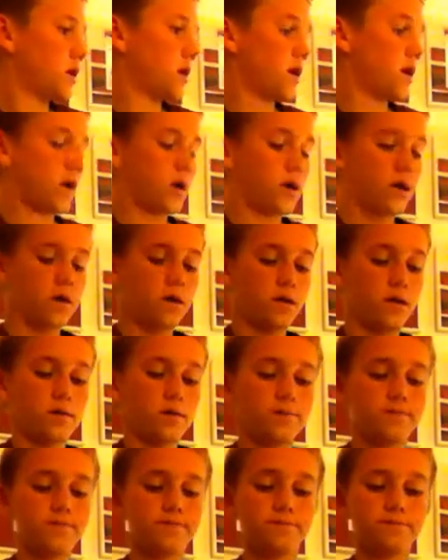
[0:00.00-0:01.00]
And
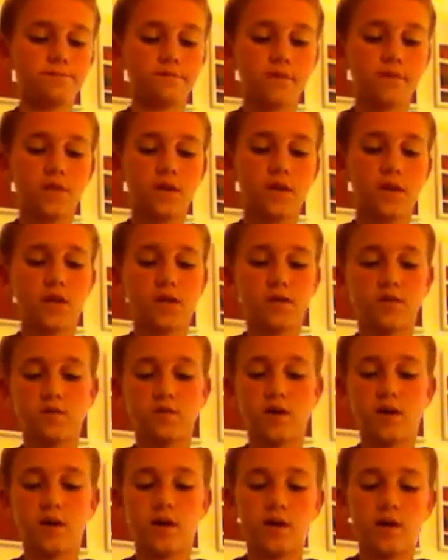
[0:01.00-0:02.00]
as
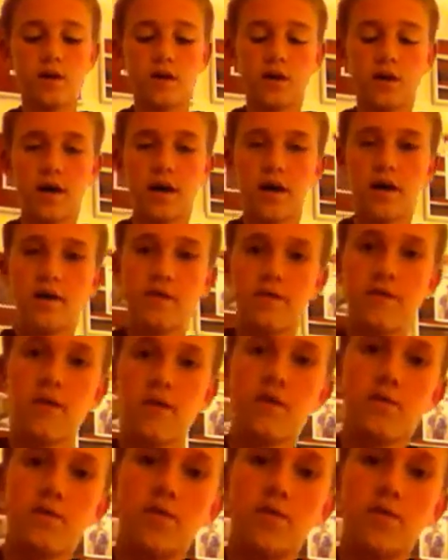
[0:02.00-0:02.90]
well, I have a